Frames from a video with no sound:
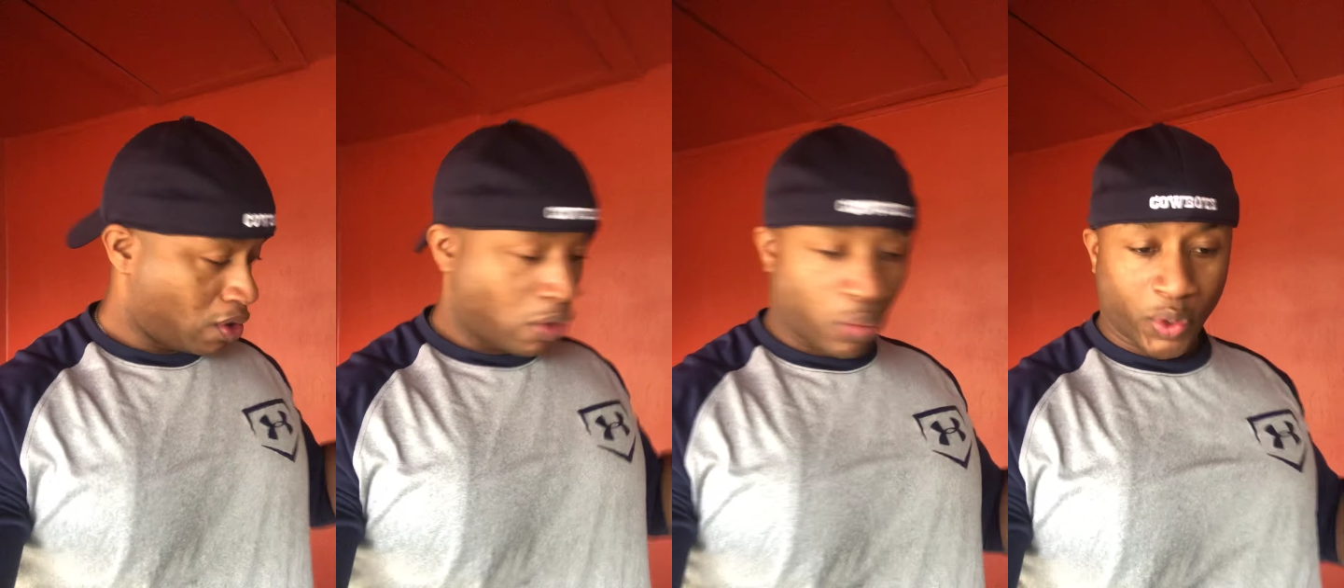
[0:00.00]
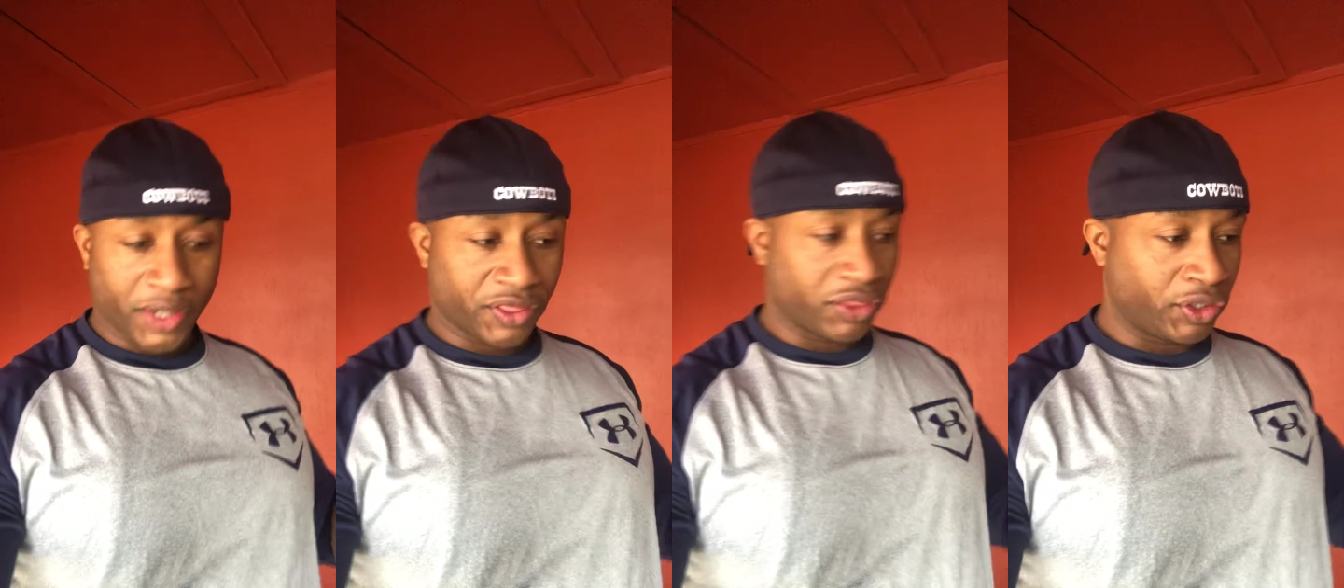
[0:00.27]

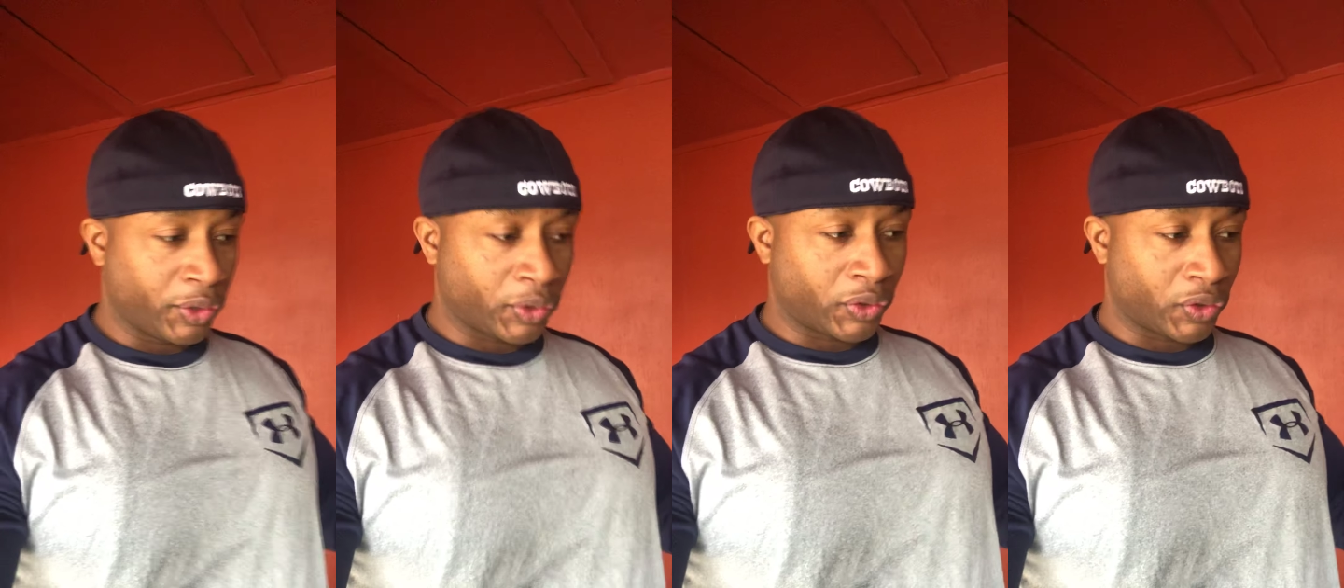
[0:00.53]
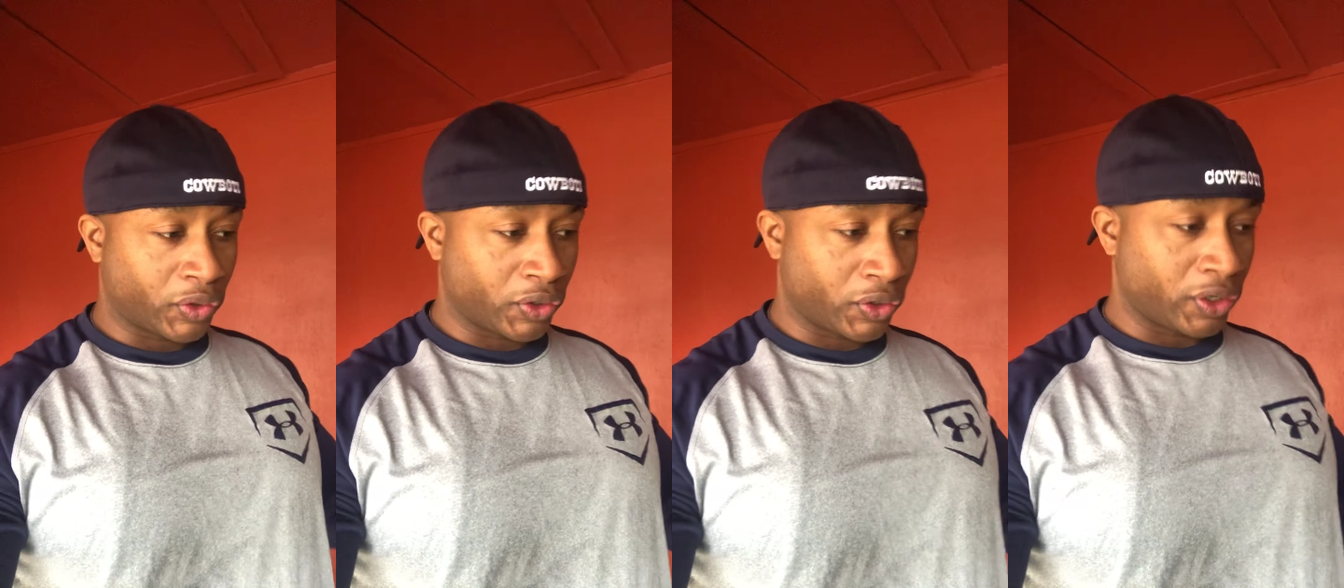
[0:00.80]
with
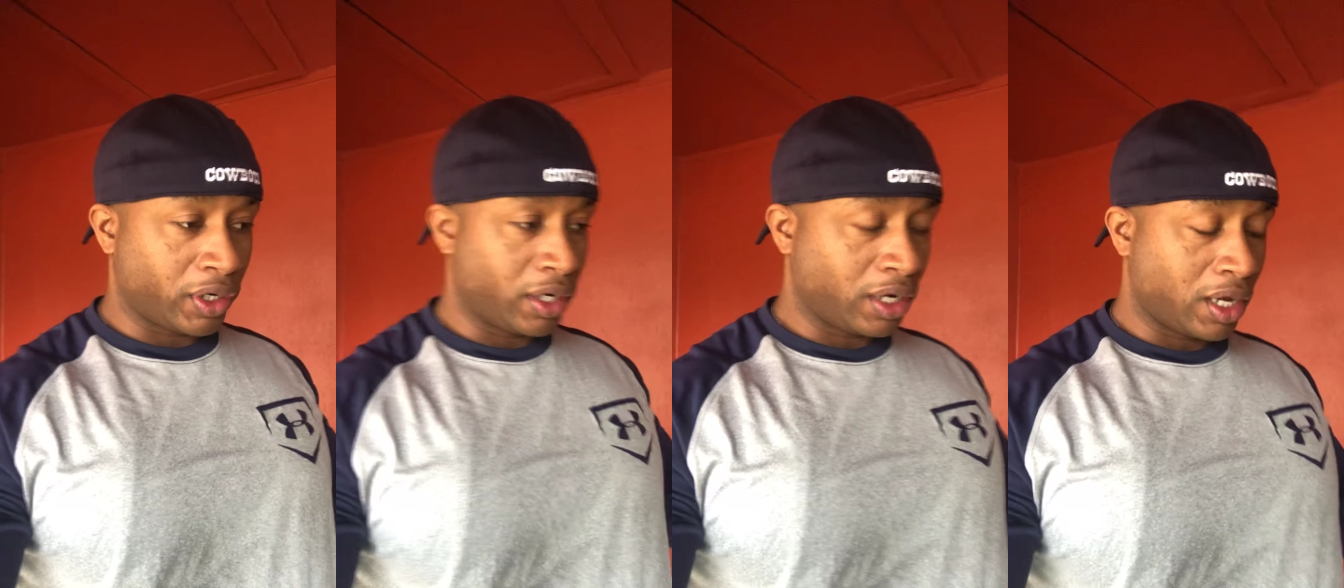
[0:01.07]
your